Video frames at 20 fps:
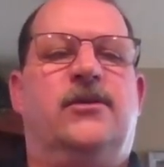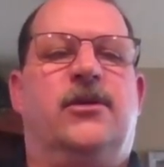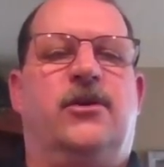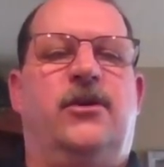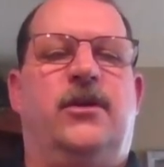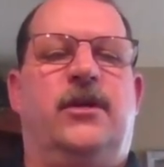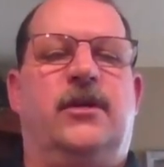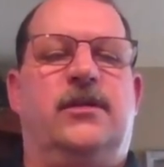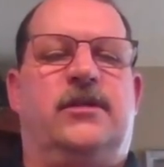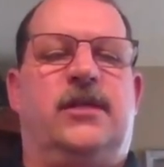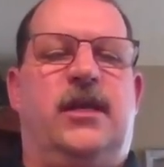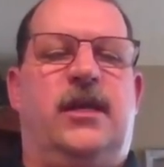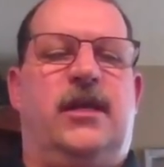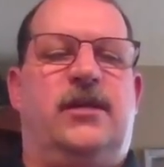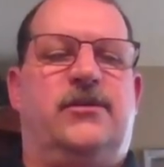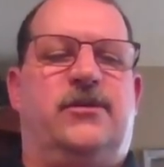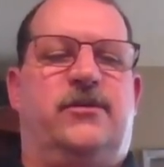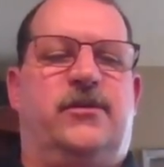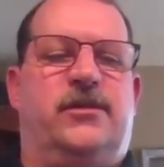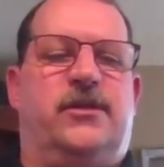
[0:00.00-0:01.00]
So you can see
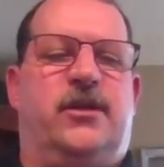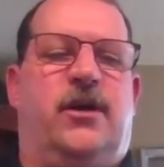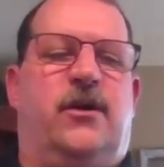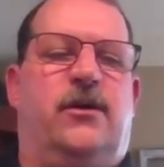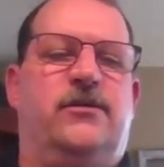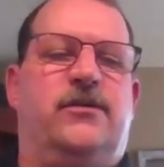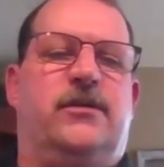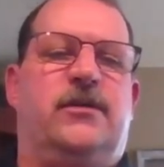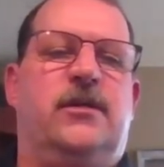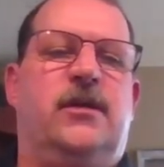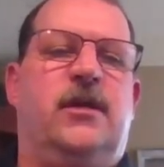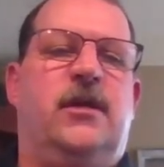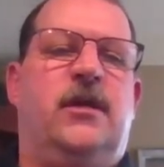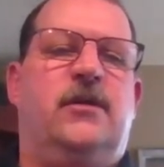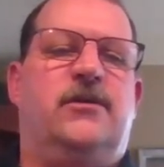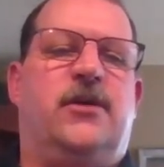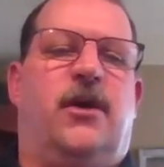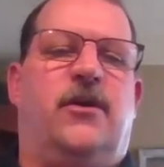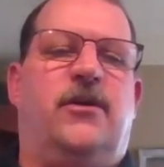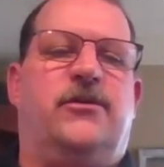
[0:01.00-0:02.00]
here's the results.
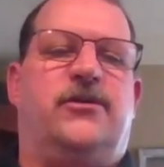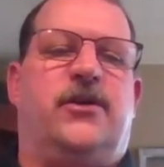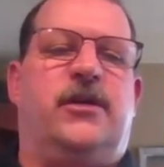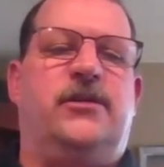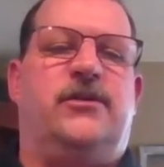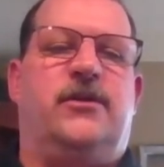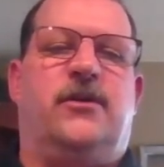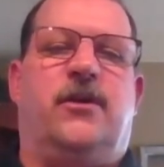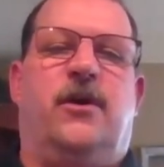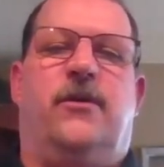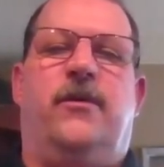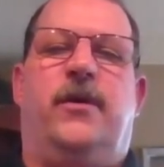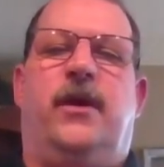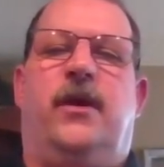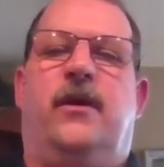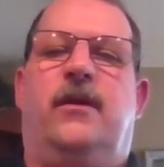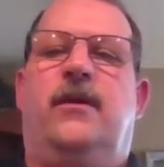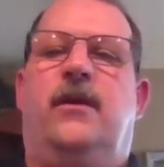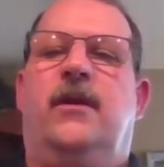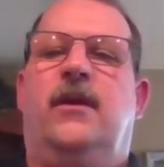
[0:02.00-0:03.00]
Saw the tracer go
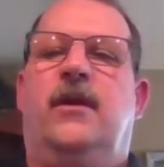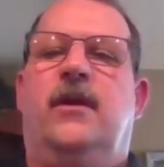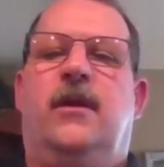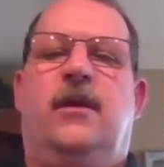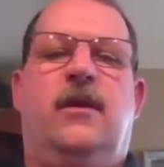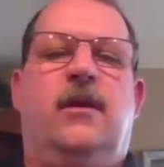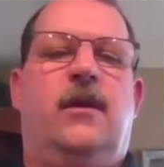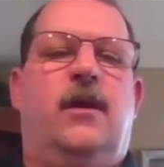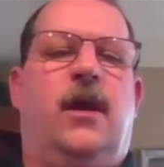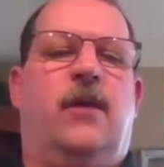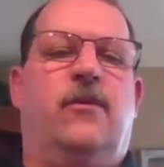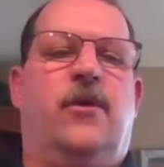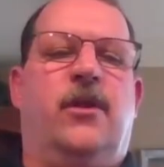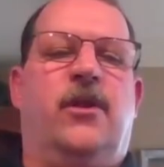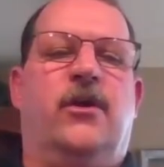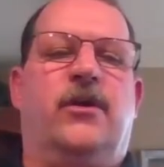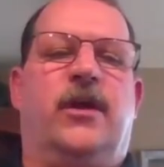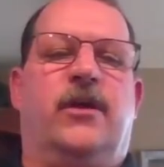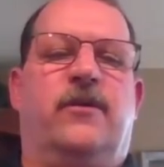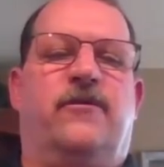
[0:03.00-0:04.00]
in, and we're
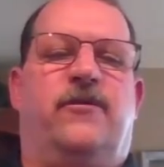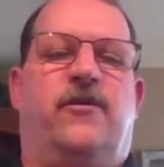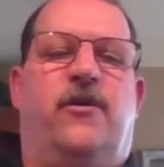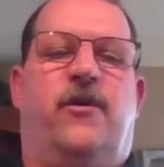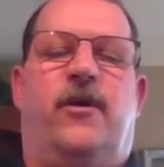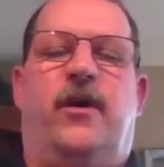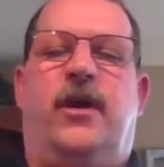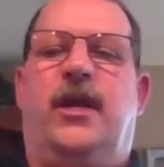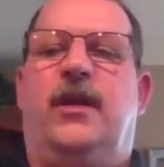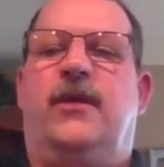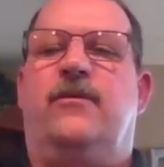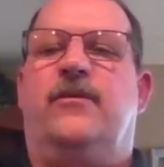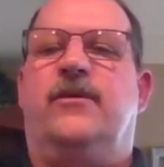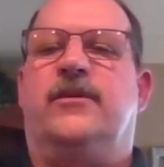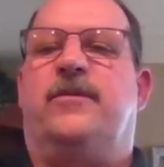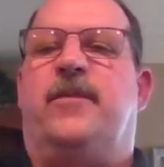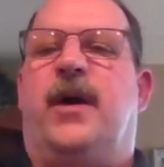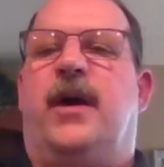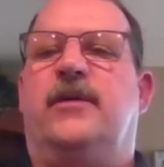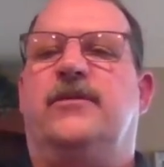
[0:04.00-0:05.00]
looking for any
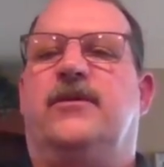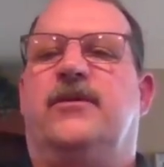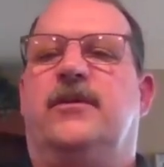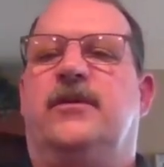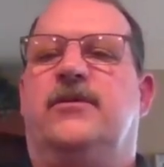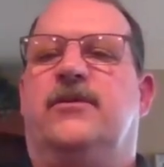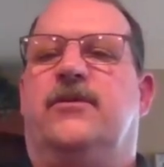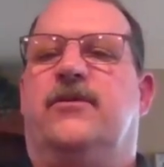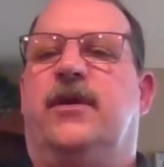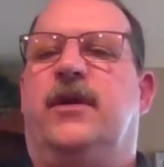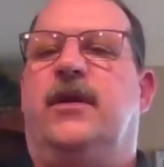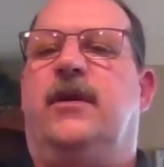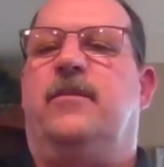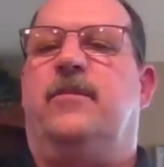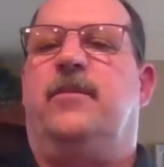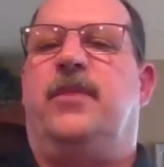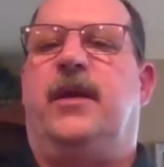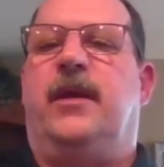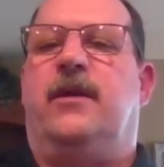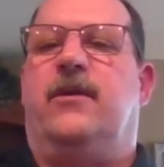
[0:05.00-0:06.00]
response on this green
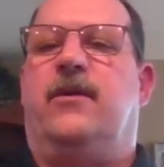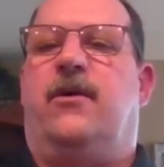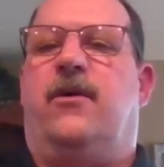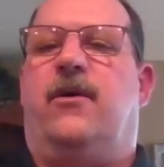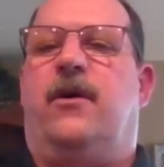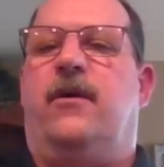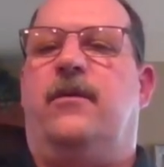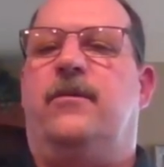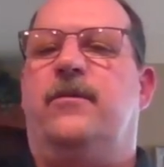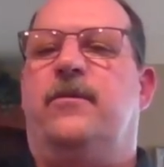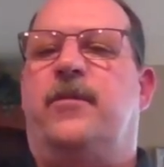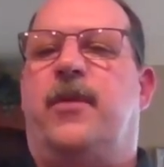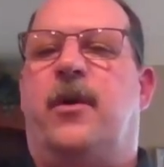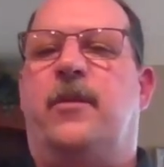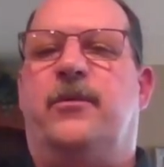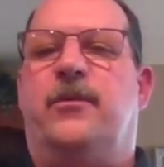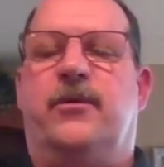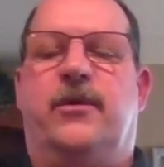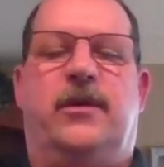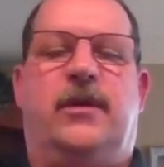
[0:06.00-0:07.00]
and pink or
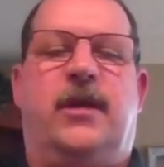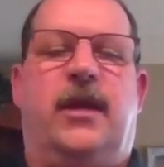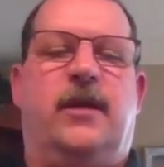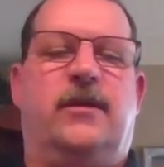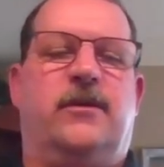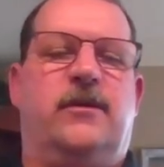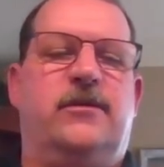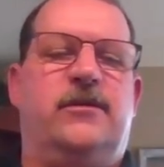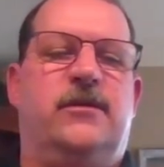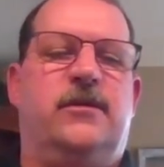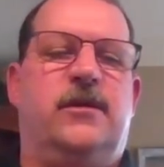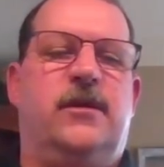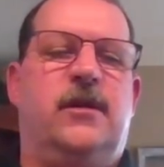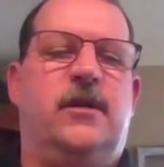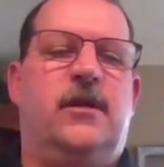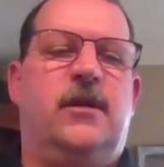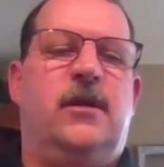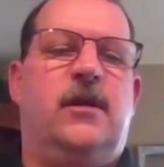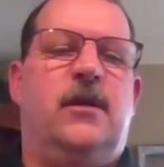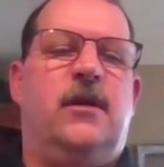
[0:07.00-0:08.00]
purple detectors.
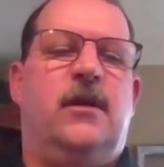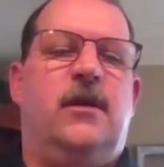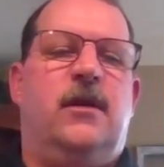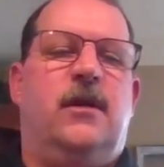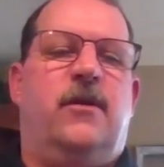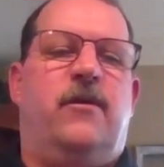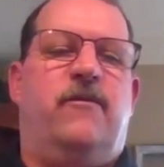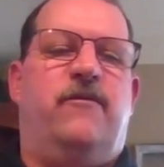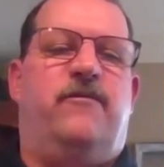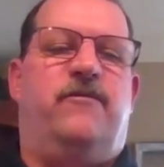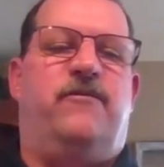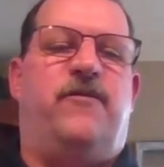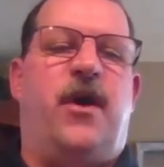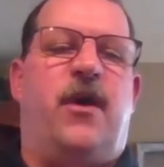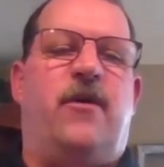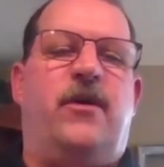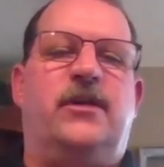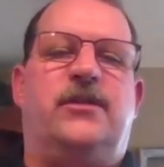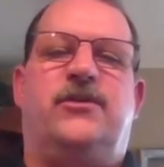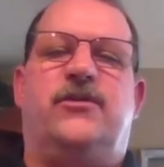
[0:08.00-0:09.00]

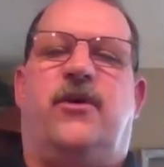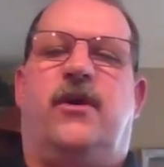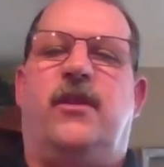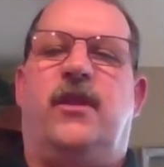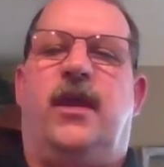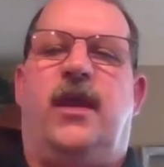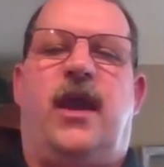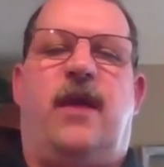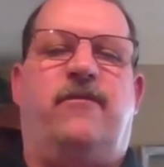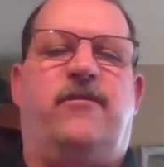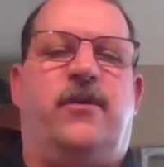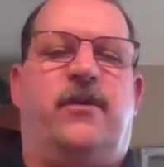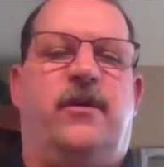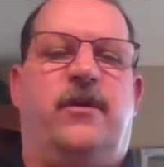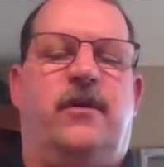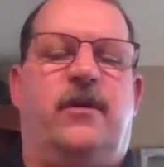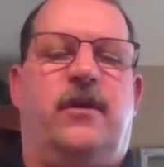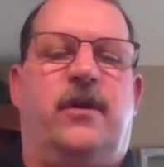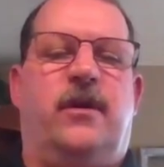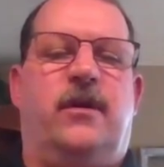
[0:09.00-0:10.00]
Very shortly after
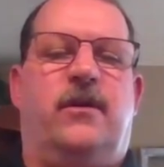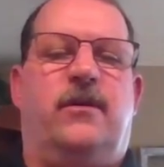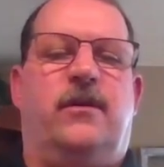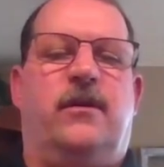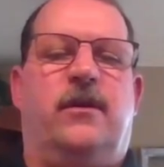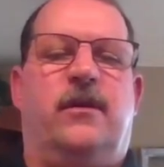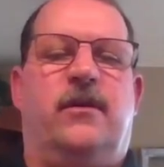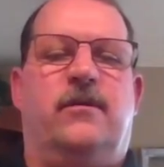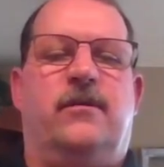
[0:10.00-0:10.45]
the